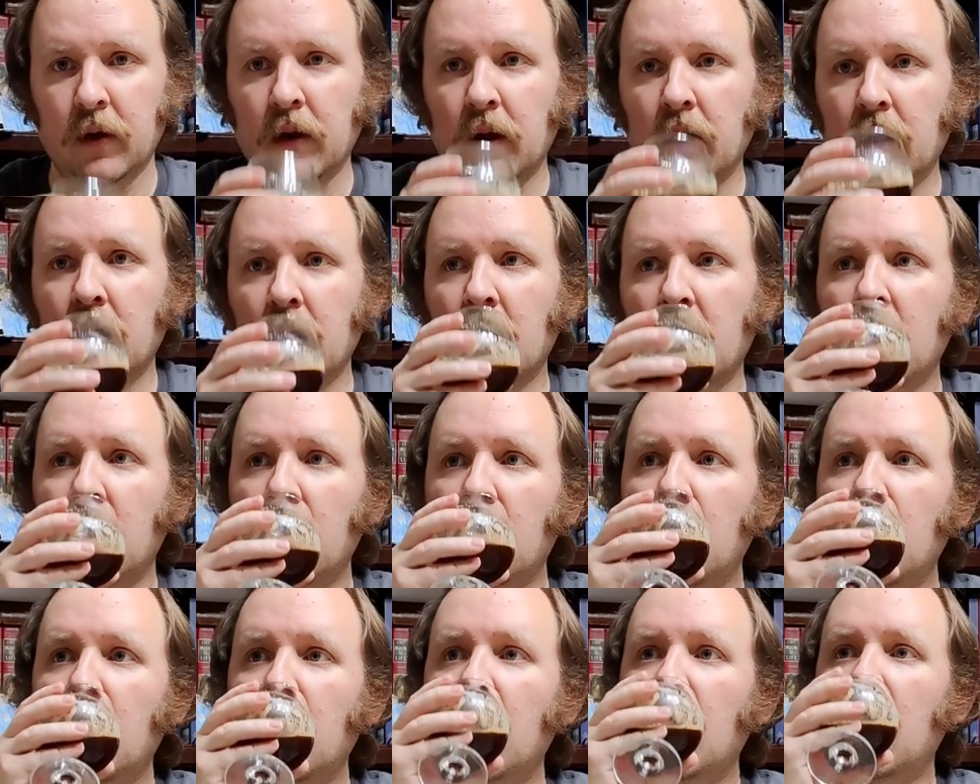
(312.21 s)

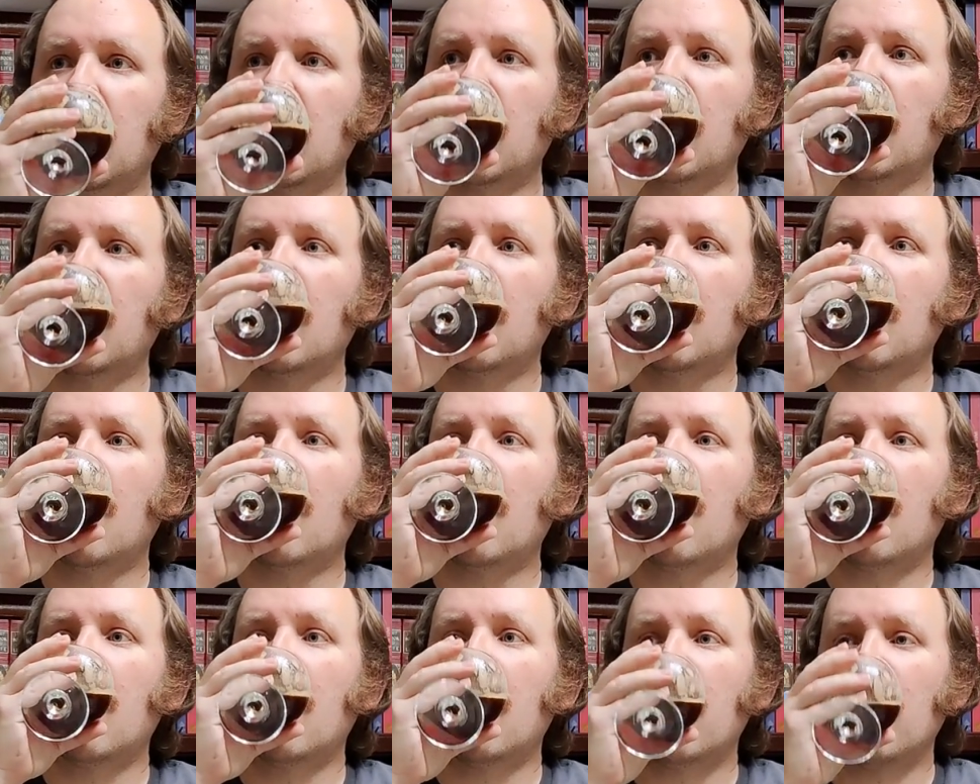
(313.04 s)

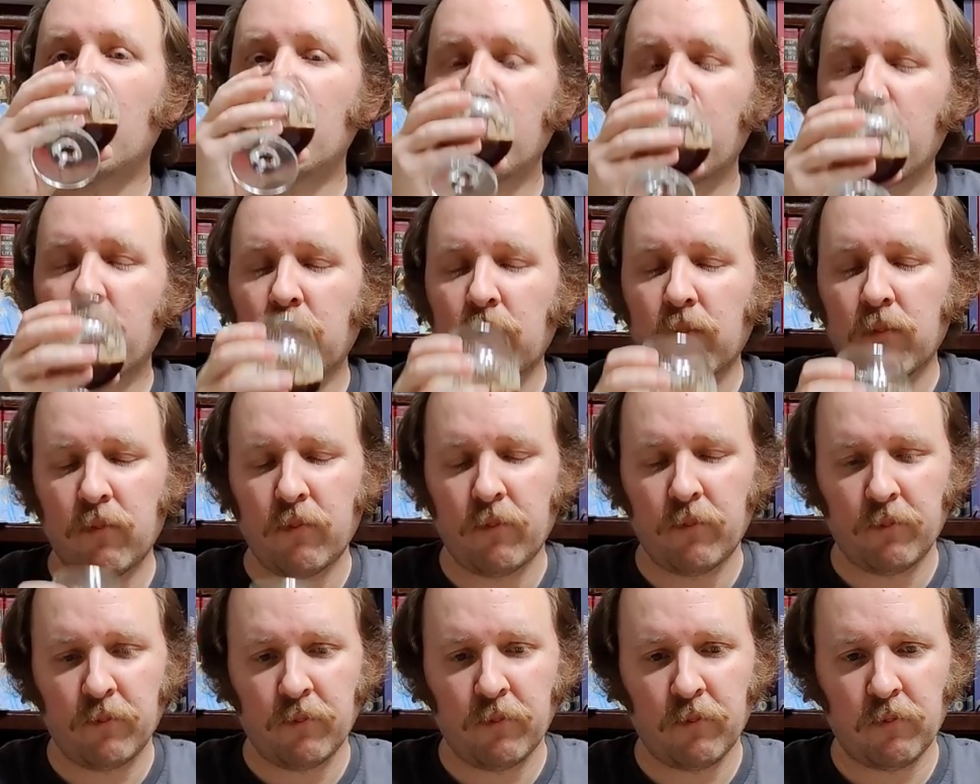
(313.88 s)

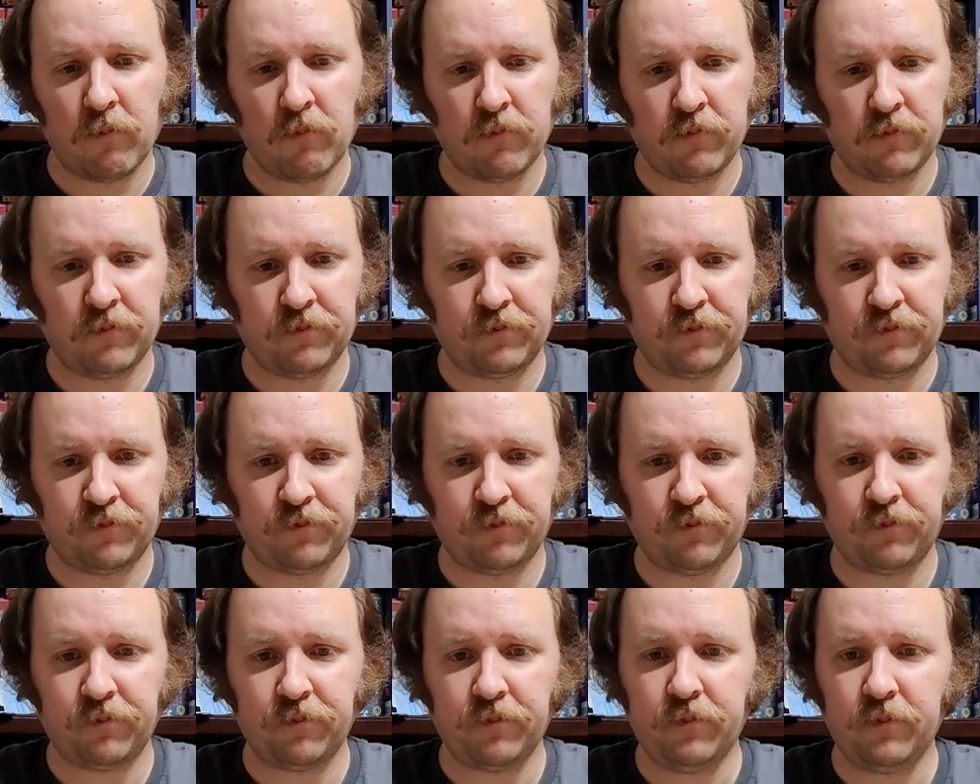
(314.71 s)
Nobody speaks.